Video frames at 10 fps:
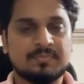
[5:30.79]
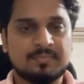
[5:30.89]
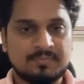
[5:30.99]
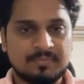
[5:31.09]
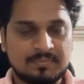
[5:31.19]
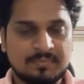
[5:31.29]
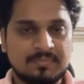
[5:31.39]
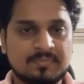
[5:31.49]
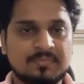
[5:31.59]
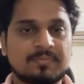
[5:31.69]

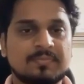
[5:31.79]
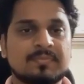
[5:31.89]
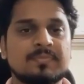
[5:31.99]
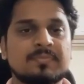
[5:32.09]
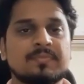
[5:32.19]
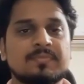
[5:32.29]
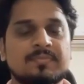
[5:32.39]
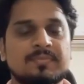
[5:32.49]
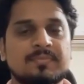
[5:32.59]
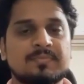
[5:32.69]

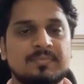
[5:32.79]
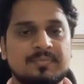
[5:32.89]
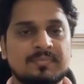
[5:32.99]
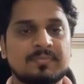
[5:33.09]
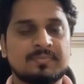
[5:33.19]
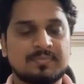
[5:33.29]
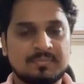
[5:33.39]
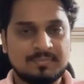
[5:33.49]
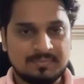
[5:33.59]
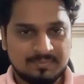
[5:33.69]

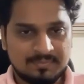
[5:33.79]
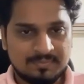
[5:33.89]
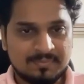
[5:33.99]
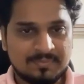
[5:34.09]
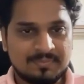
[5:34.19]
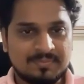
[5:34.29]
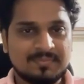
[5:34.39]
This person isn't speaking.